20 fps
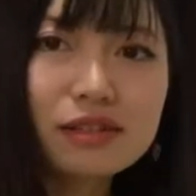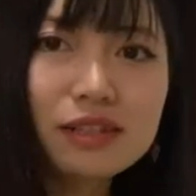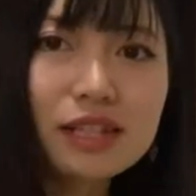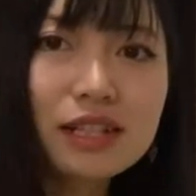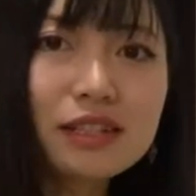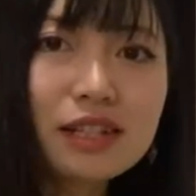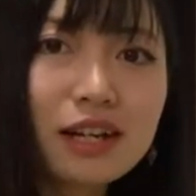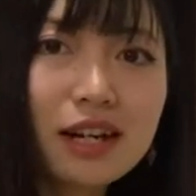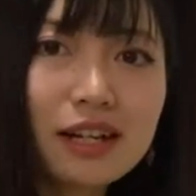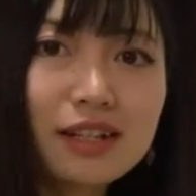
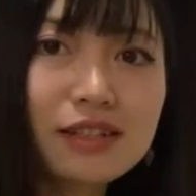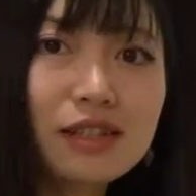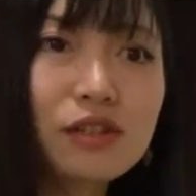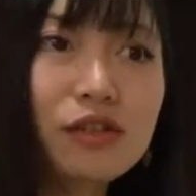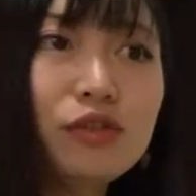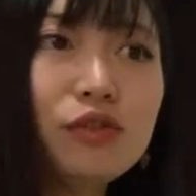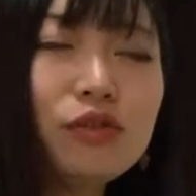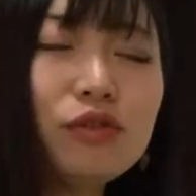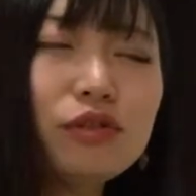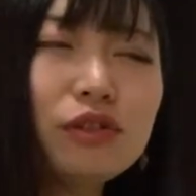sometimes
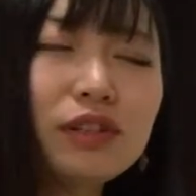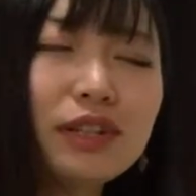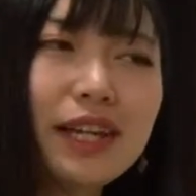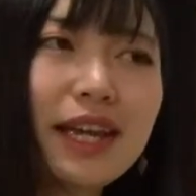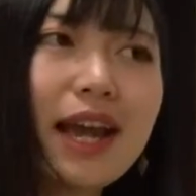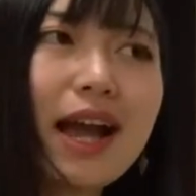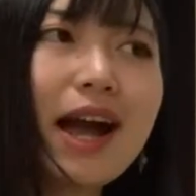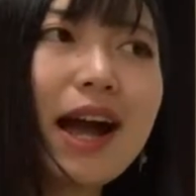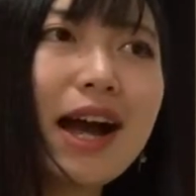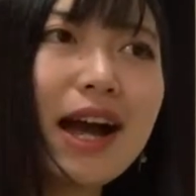you
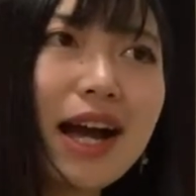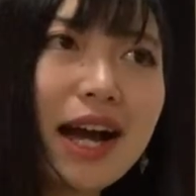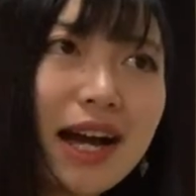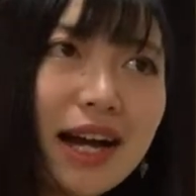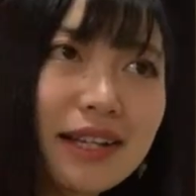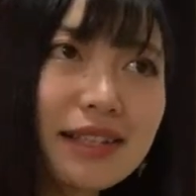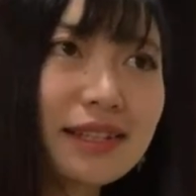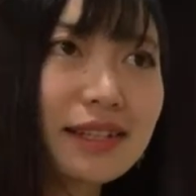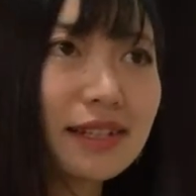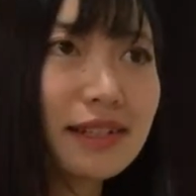can
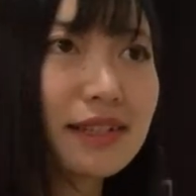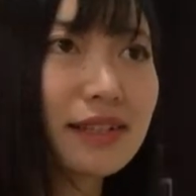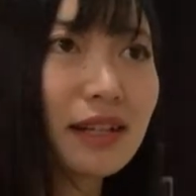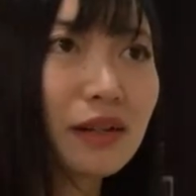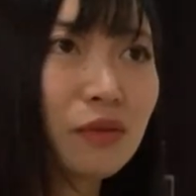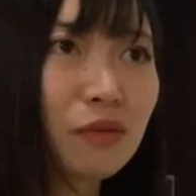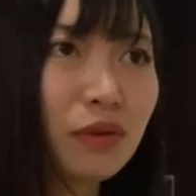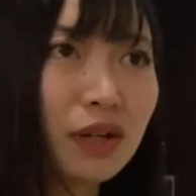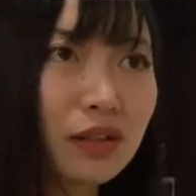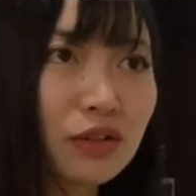ask
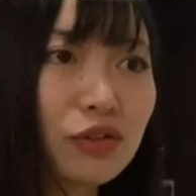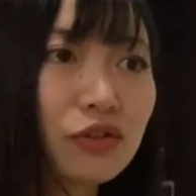someone